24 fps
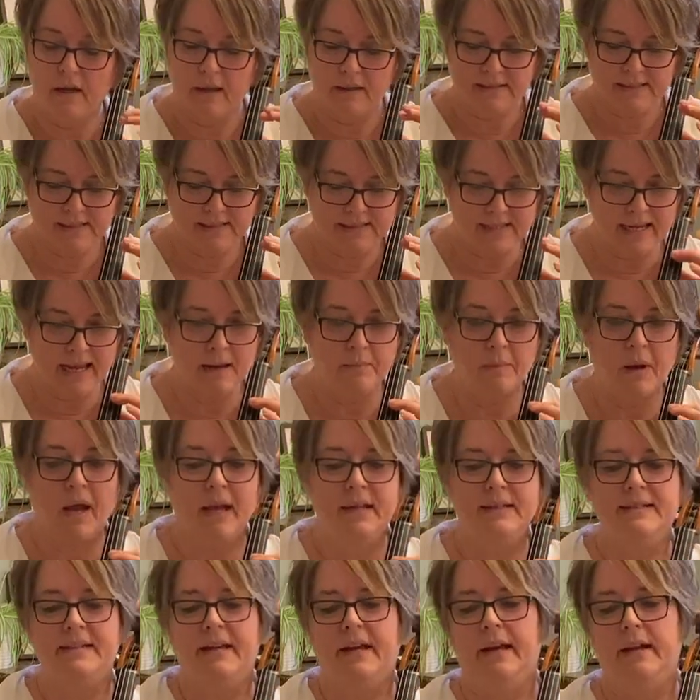same
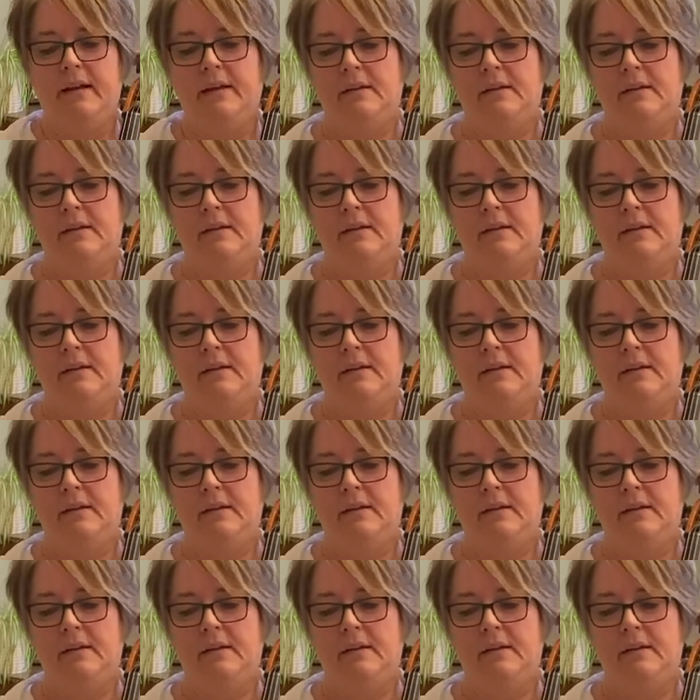idea.